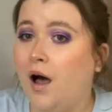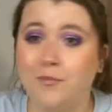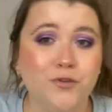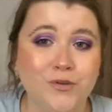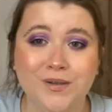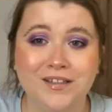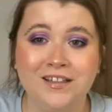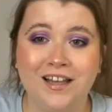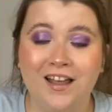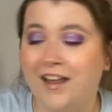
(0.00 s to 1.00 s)
I'm
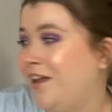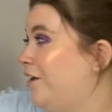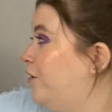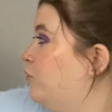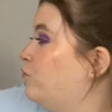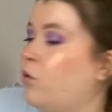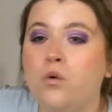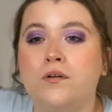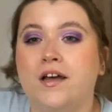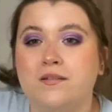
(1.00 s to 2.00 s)
doing
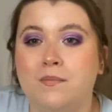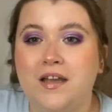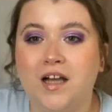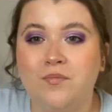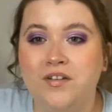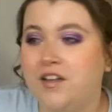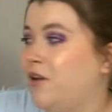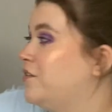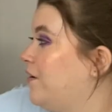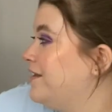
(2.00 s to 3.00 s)
organise my makeup
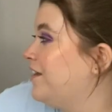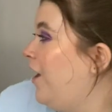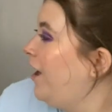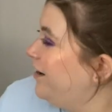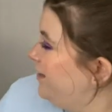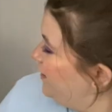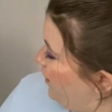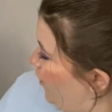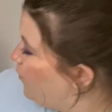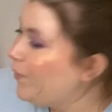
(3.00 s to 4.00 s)
video, so it's kind of
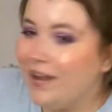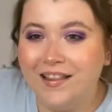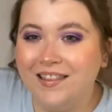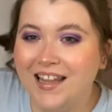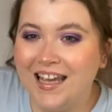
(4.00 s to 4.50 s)
gonna ruin